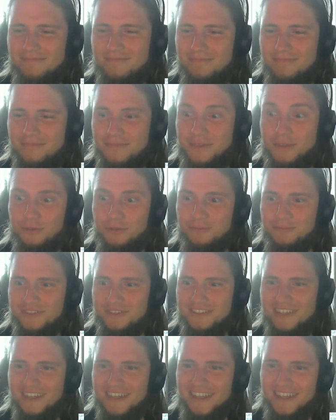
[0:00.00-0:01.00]
It's tough
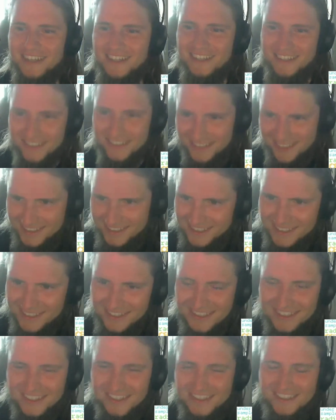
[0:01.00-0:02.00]

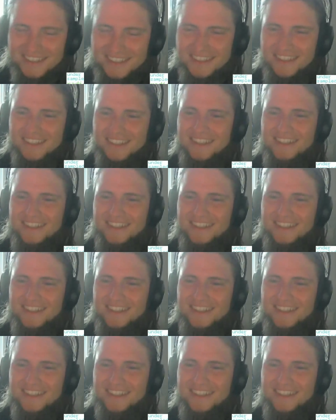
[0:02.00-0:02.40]
to keep